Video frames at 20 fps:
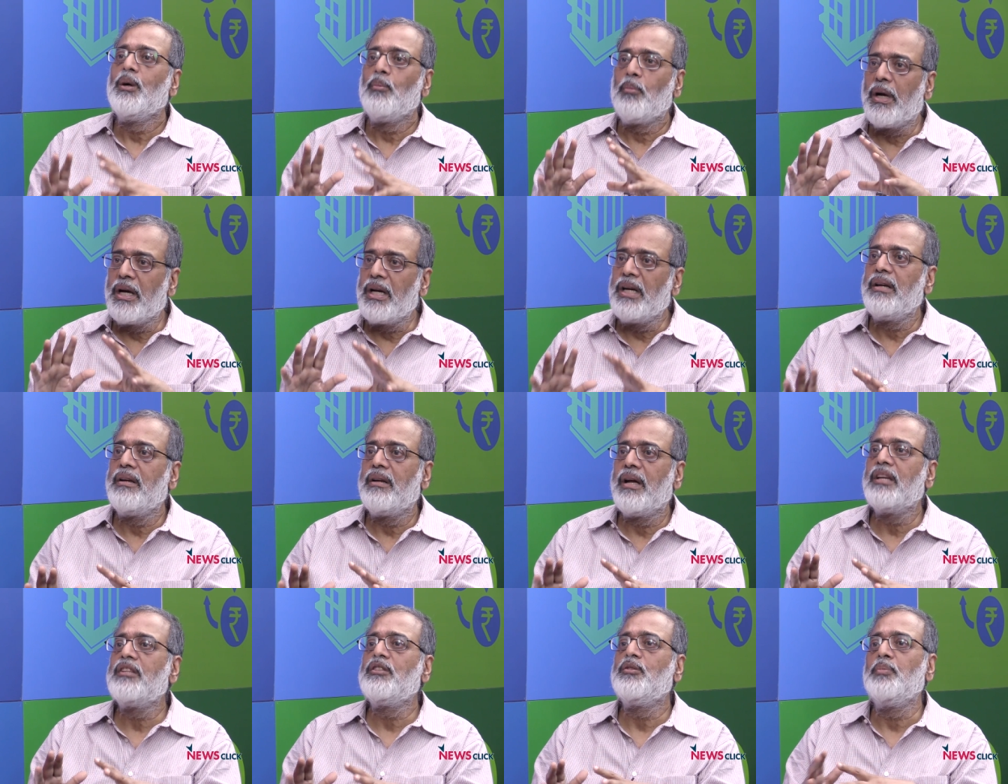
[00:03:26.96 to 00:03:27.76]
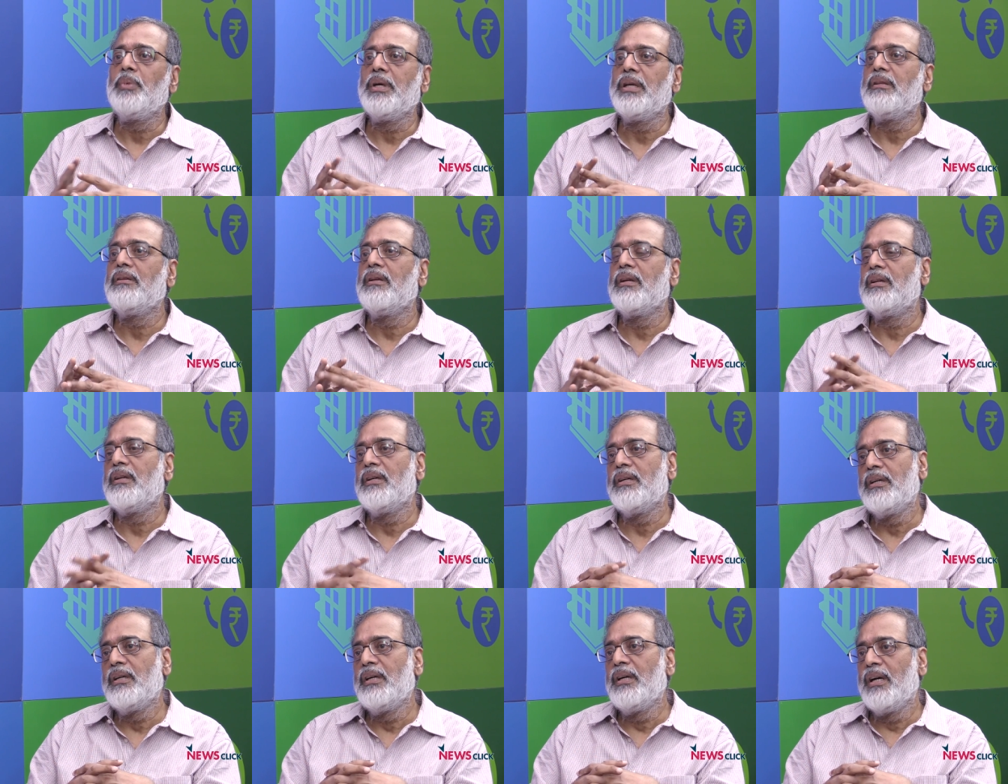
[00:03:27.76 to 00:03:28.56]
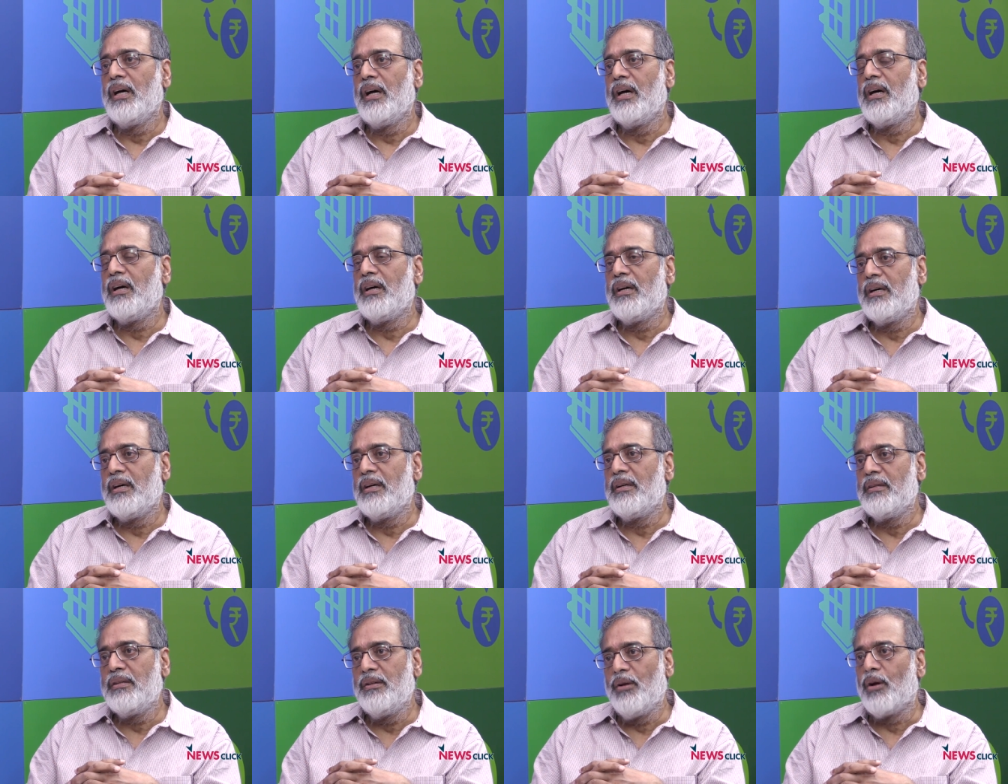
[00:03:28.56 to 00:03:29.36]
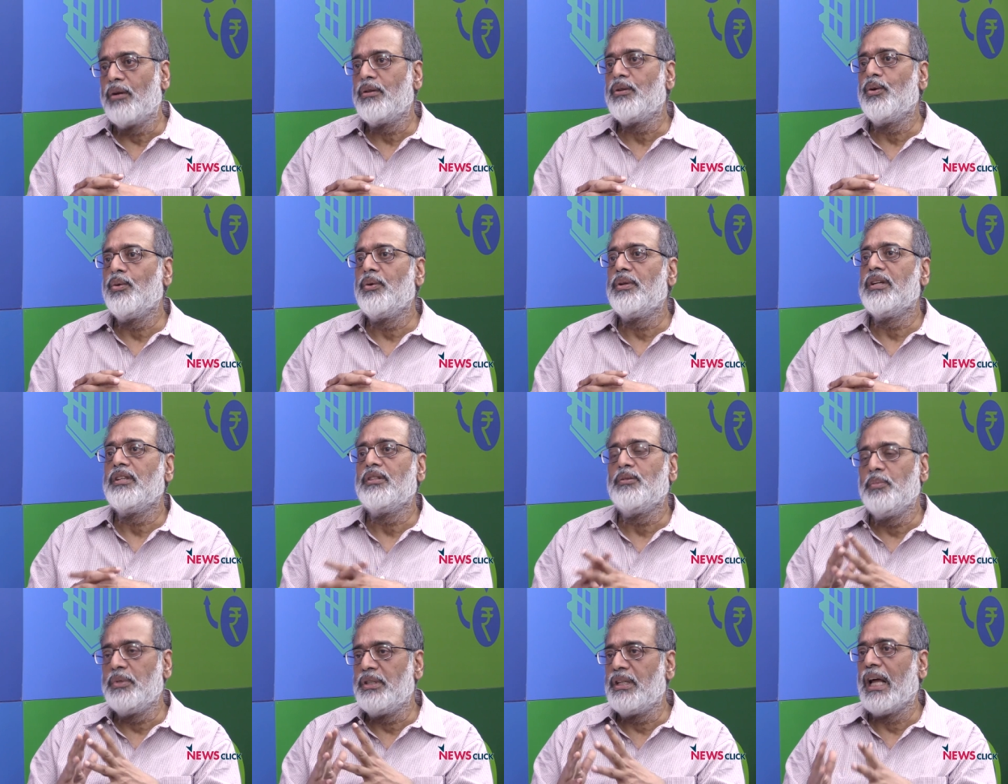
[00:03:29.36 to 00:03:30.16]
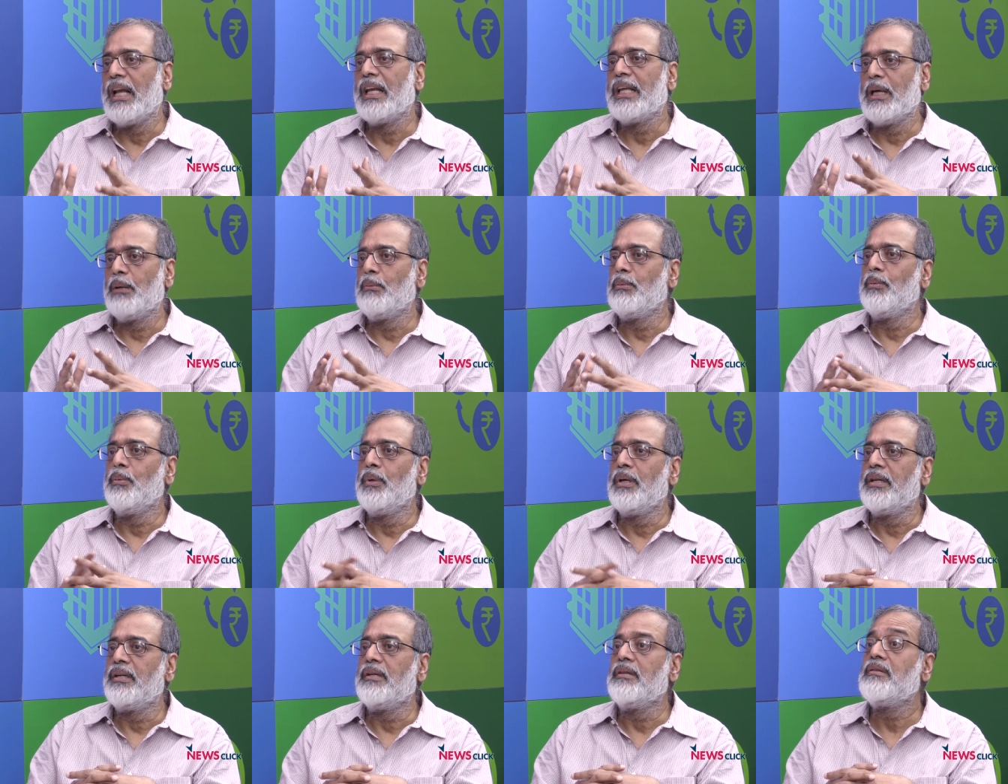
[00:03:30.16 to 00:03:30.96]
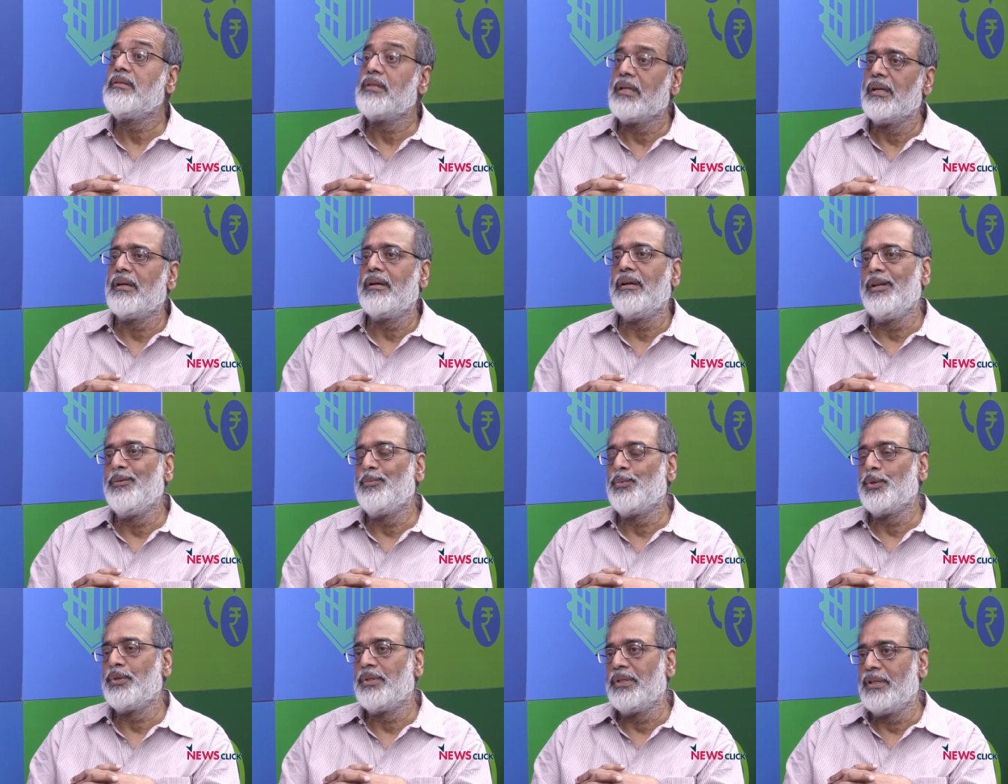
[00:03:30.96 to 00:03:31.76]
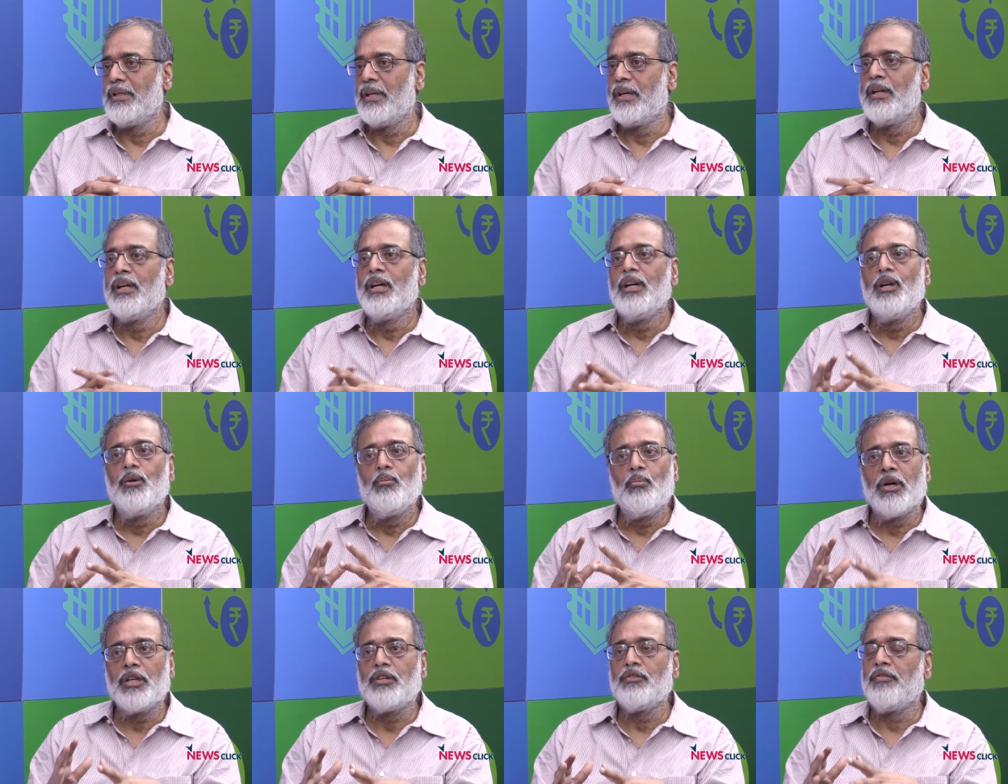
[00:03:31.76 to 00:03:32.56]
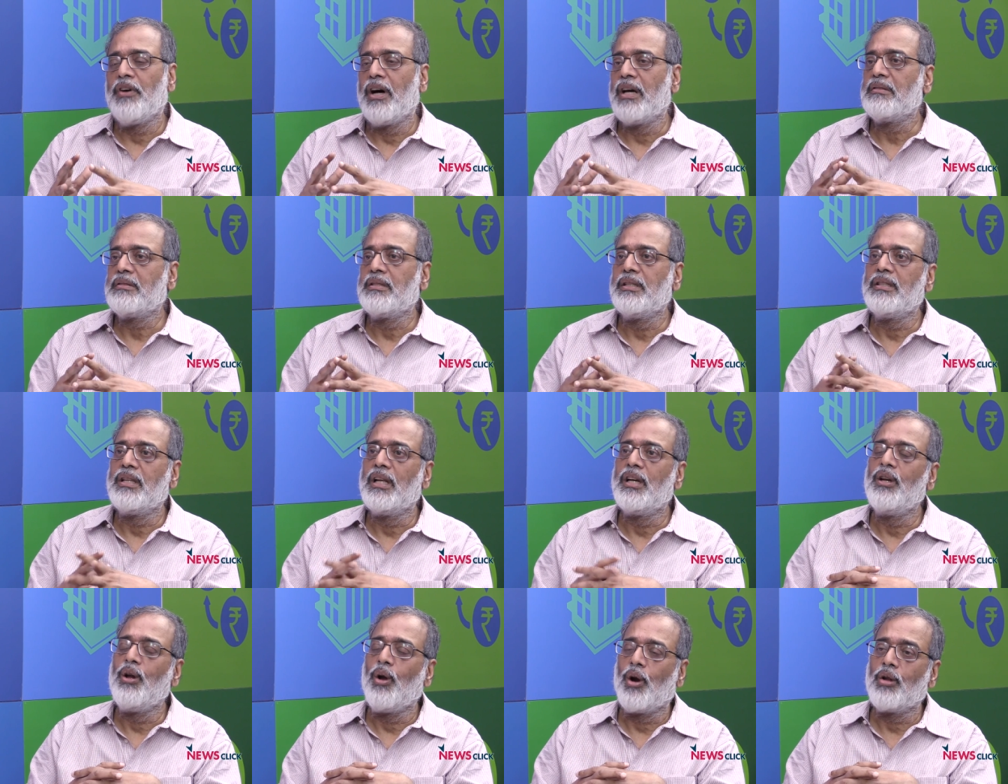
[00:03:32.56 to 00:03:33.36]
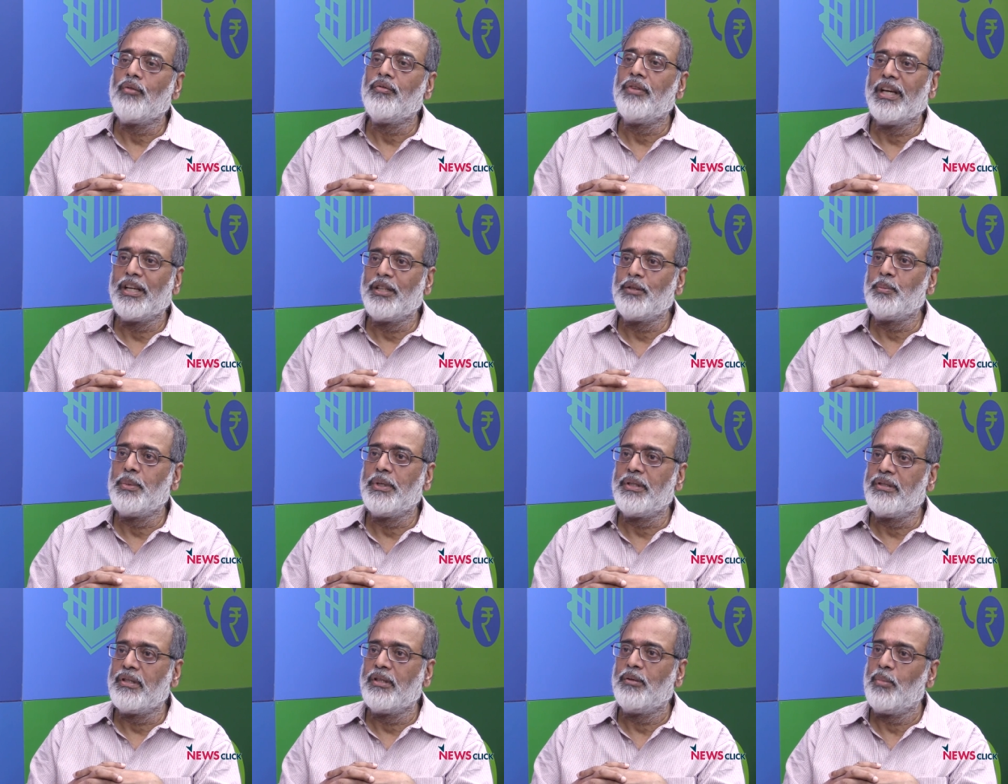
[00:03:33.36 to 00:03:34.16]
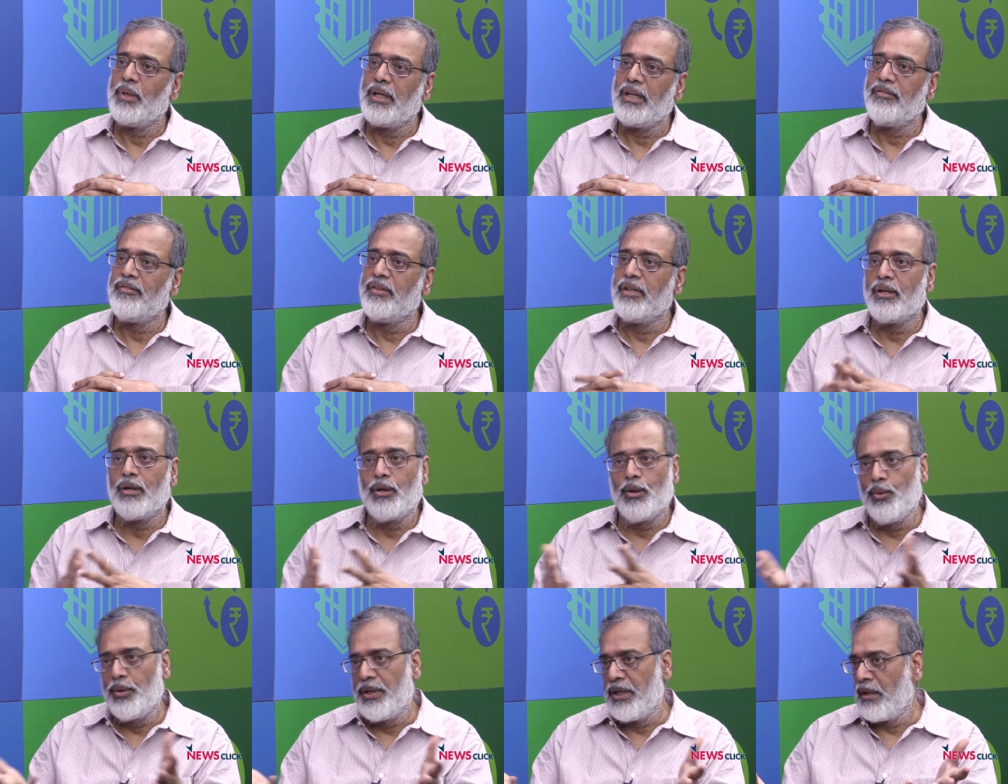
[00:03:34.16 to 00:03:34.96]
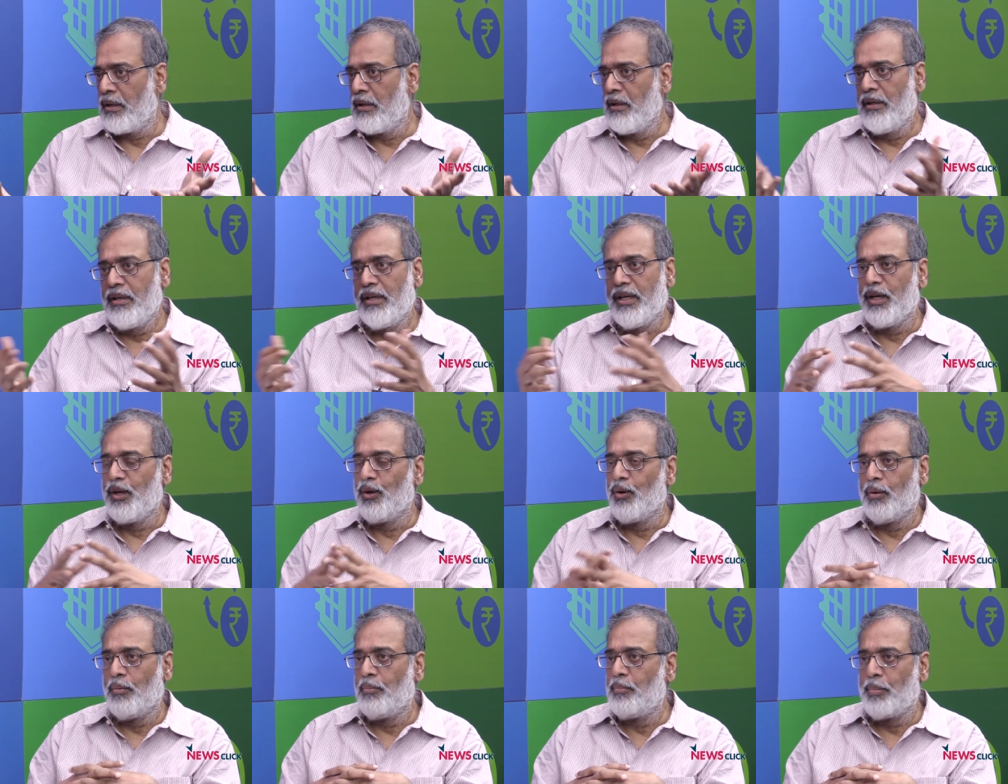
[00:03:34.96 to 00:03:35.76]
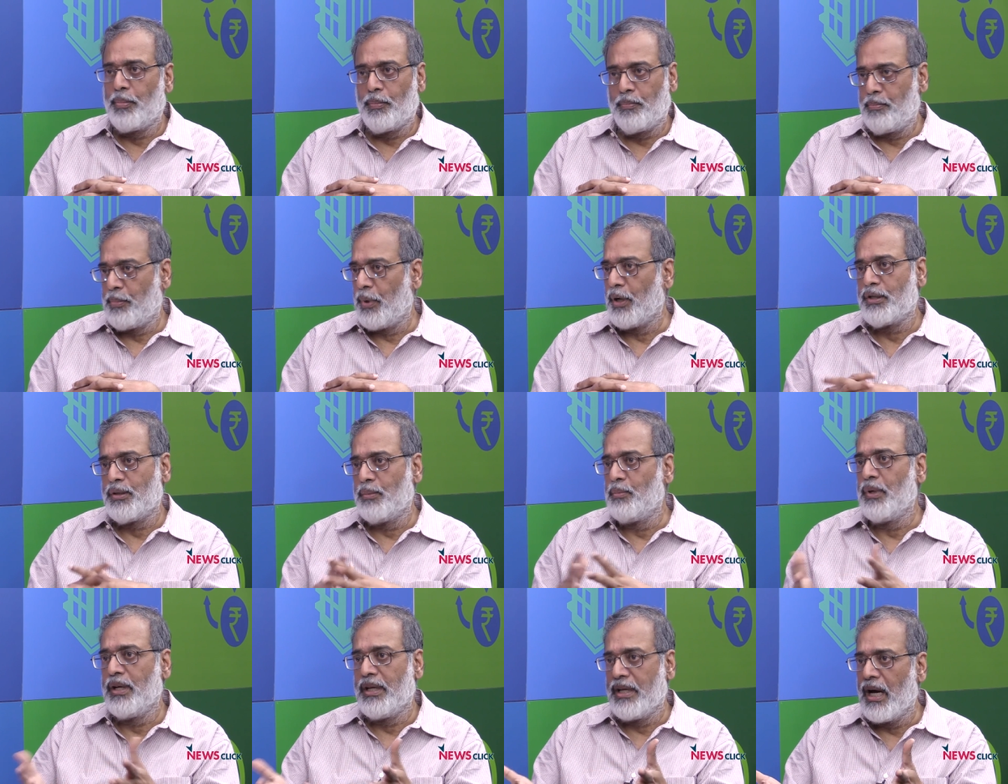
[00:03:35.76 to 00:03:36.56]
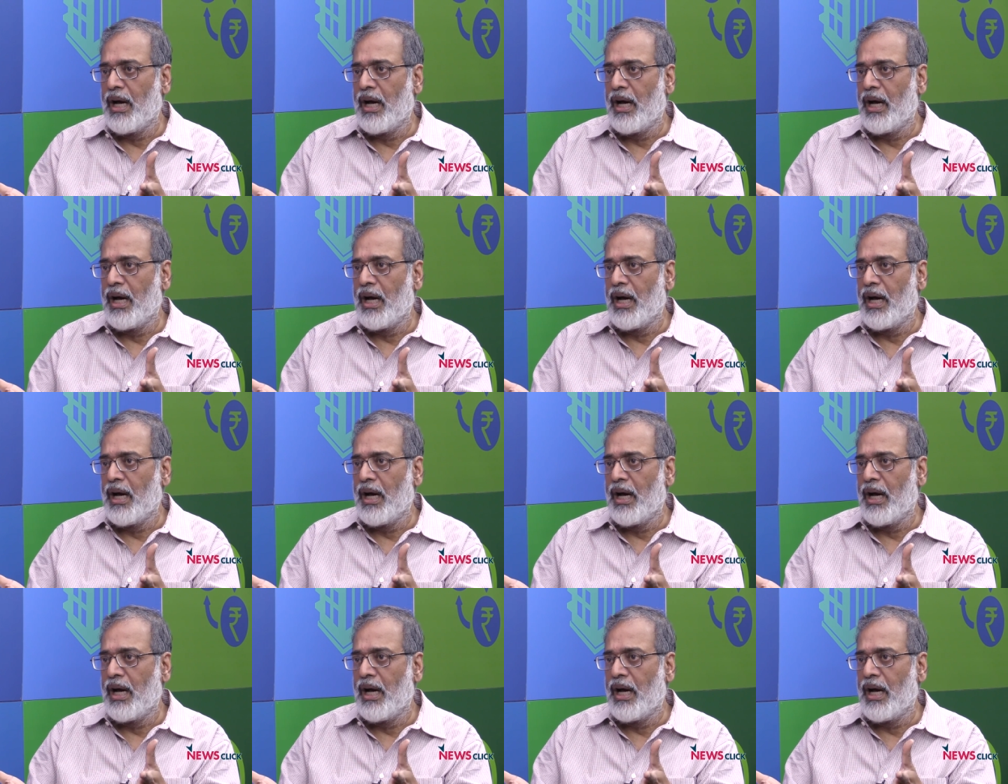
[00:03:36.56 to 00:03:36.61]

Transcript: but it does mean that the uh, North Korea's missile capability certainly proceeded much faster than a lot of the experts had believed, including, you know, possibly